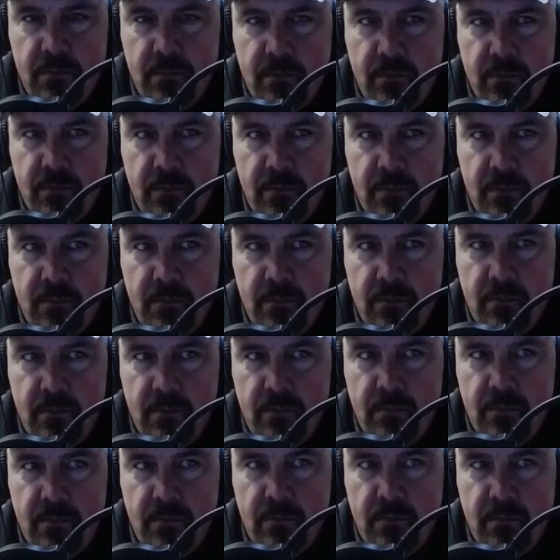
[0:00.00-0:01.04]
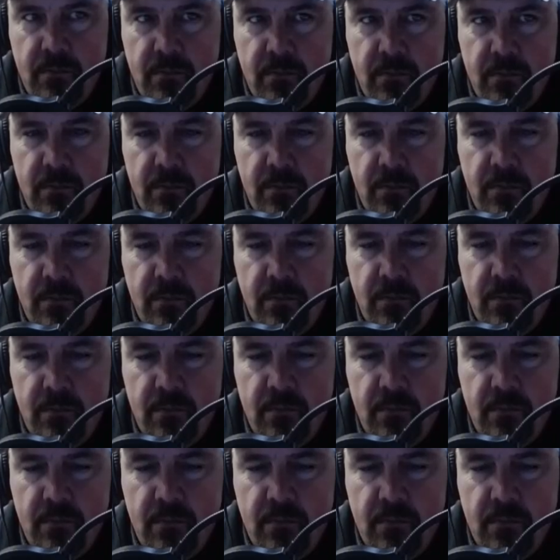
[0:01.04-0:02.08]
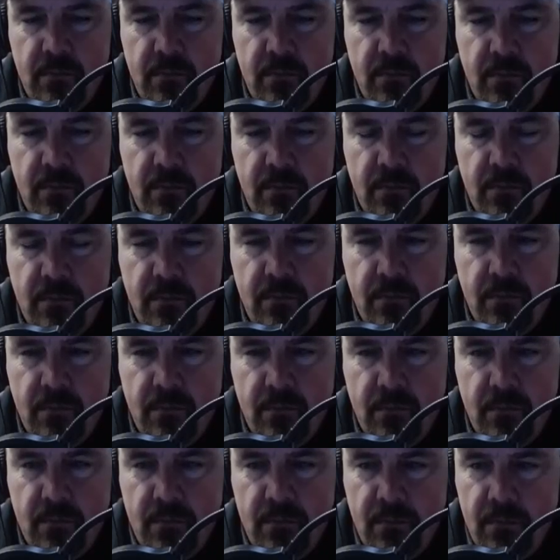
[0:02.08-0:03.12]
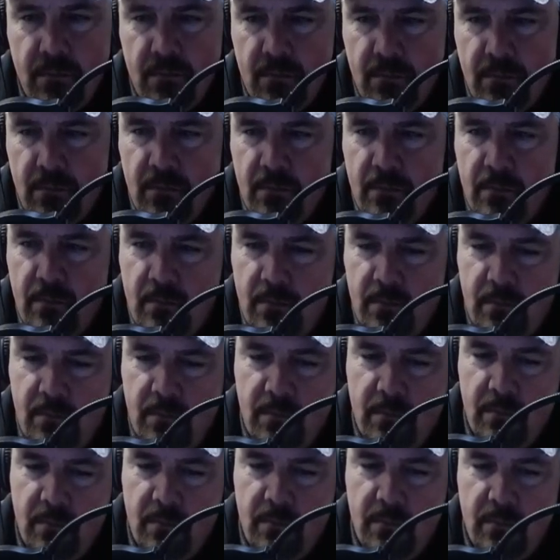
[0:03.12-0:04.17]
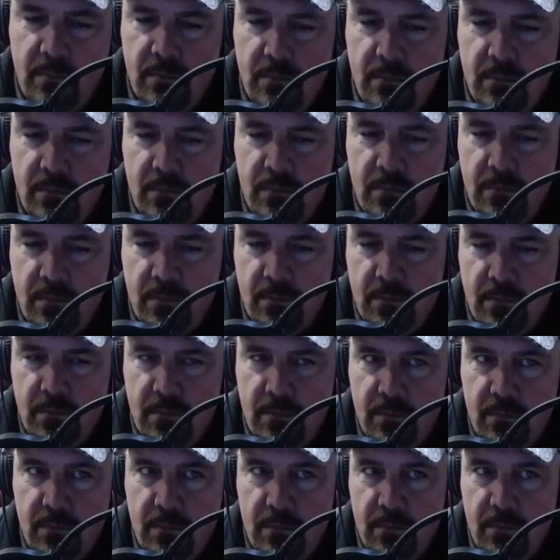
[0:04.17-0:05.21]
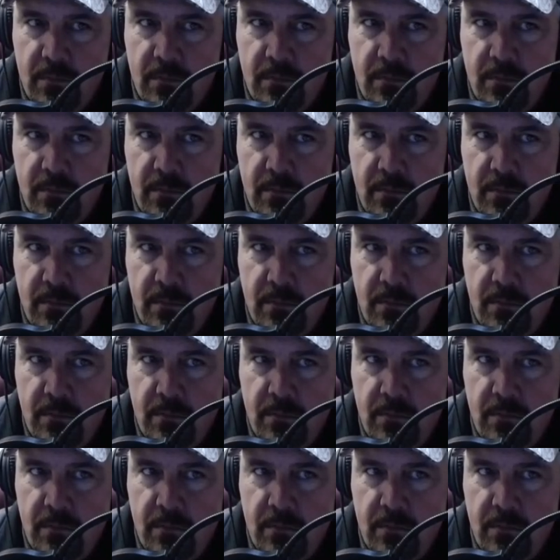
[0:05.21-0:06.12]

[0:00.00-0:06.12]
(not speaking)